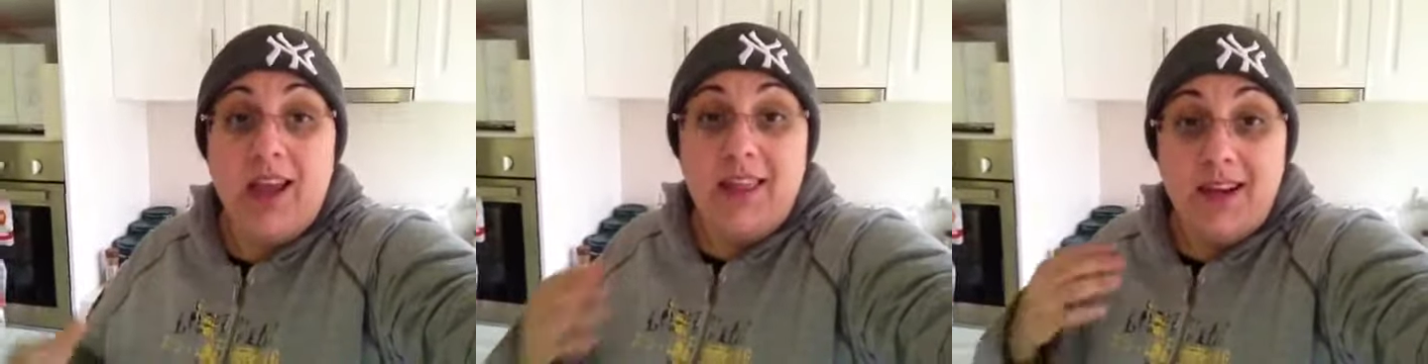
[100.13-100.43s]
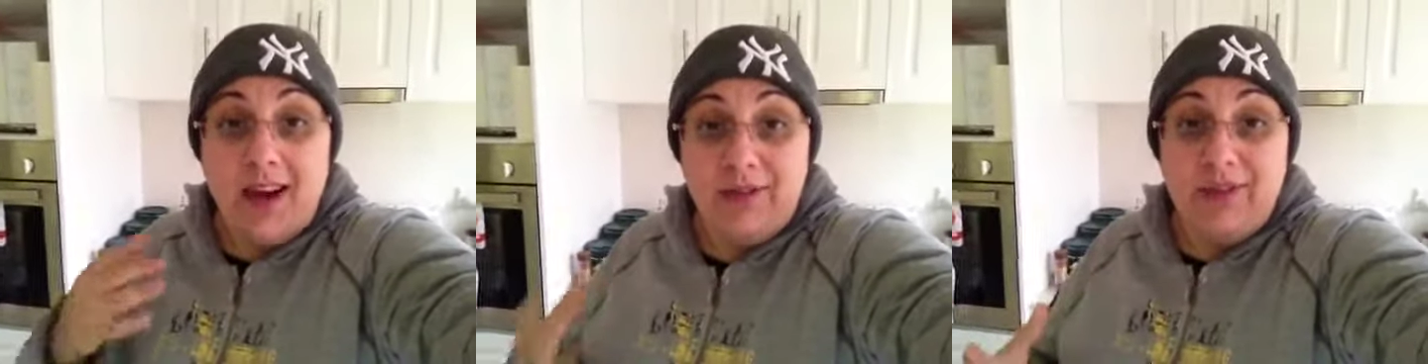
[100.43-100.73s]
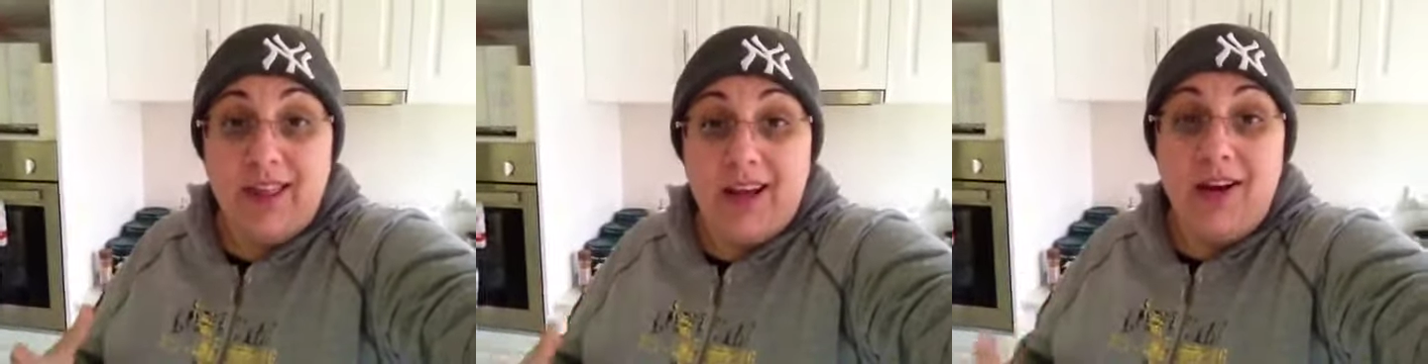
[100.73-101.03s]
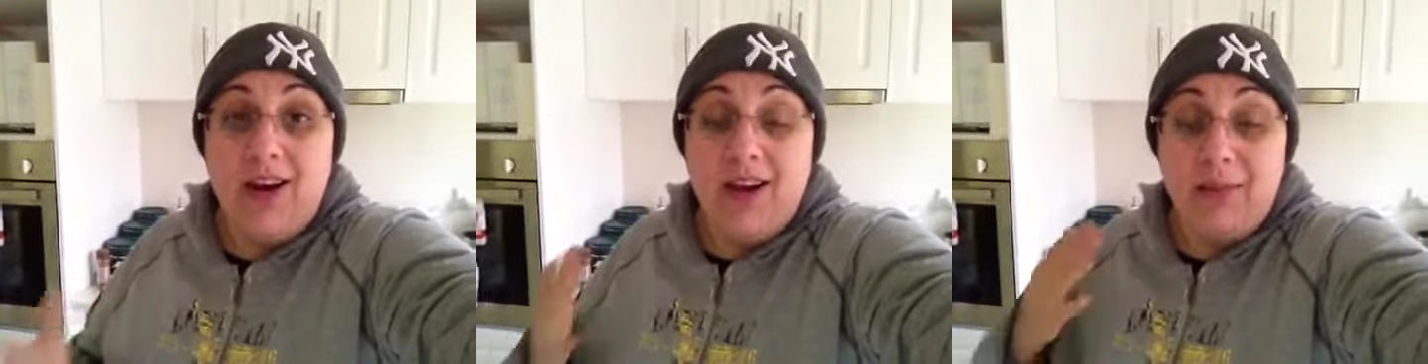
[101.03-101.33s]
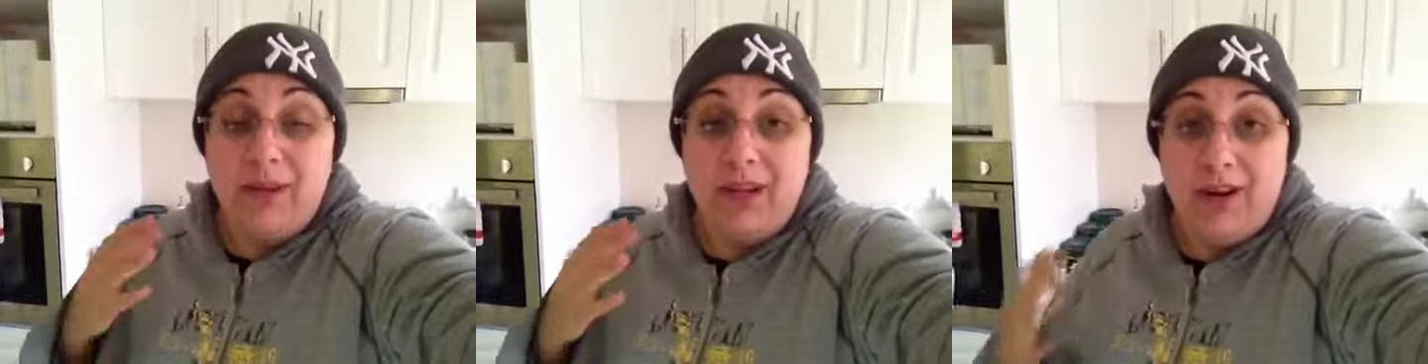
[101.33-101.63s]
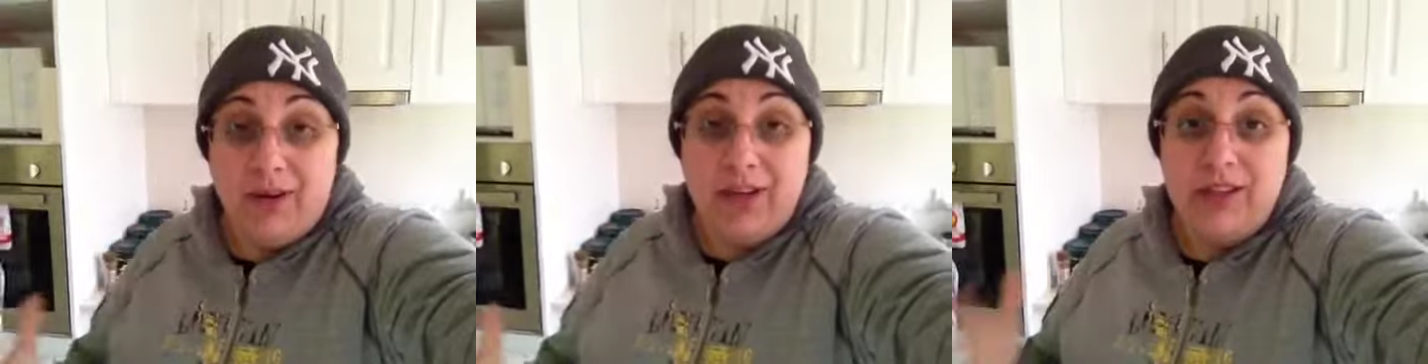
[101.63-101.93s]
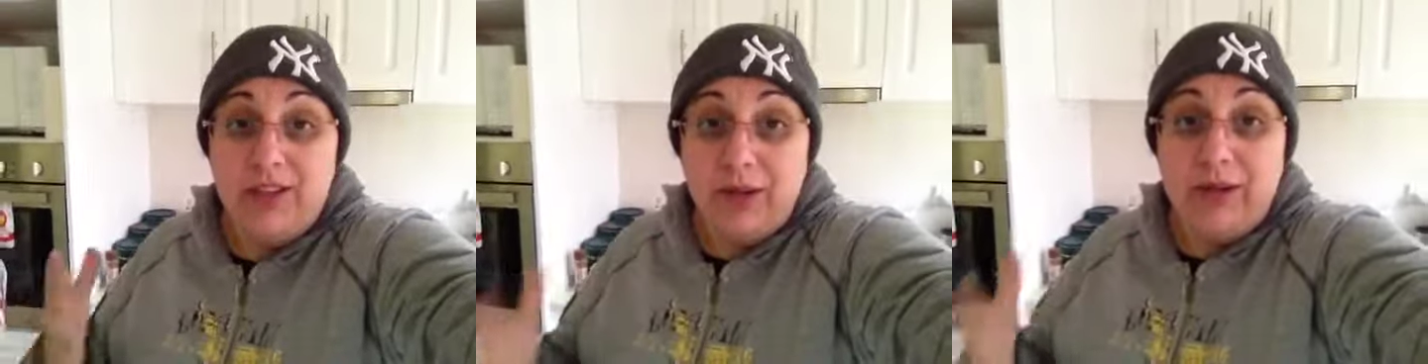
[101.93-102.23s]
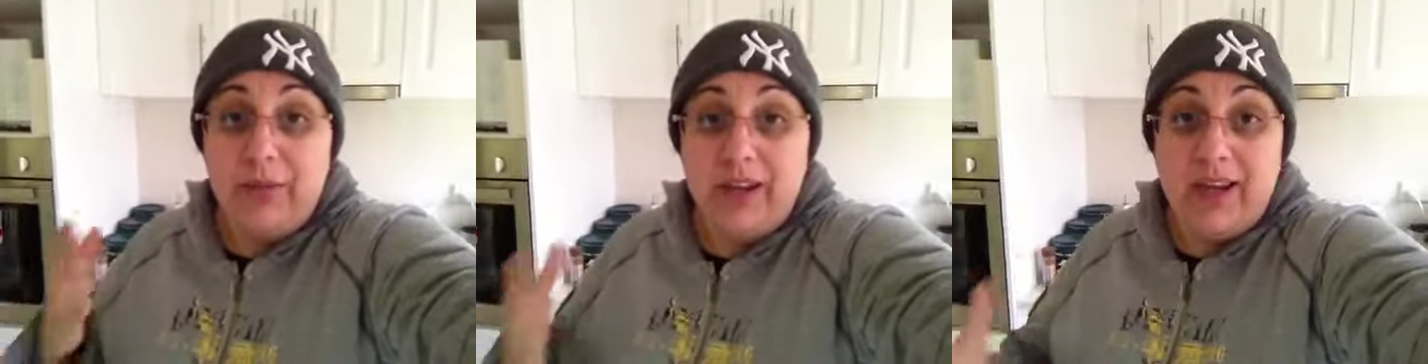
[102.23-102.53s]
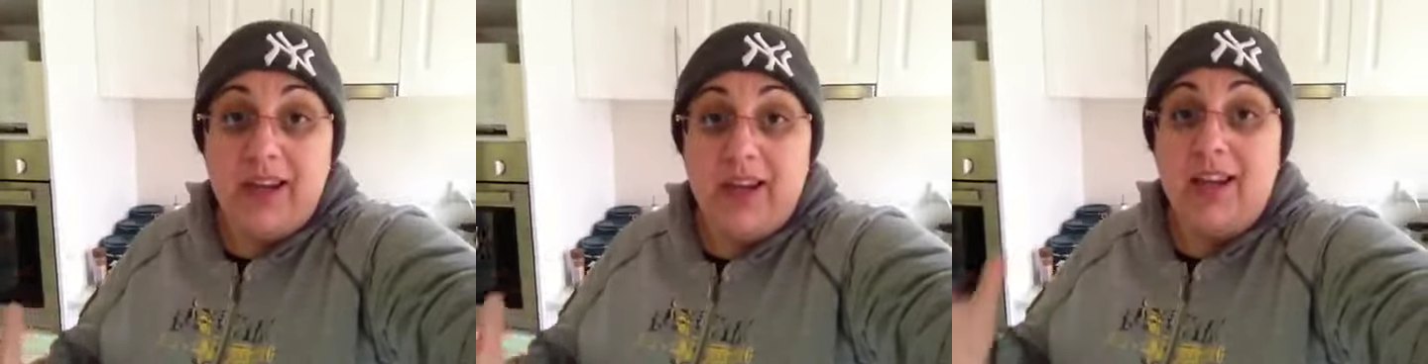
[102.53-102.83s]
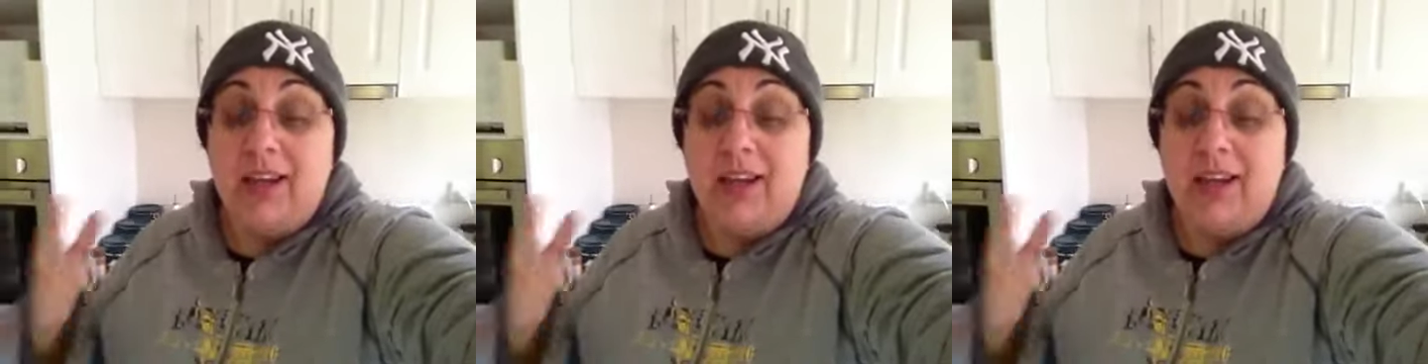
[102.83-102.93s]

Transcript: And then after that, I am going to go to bed.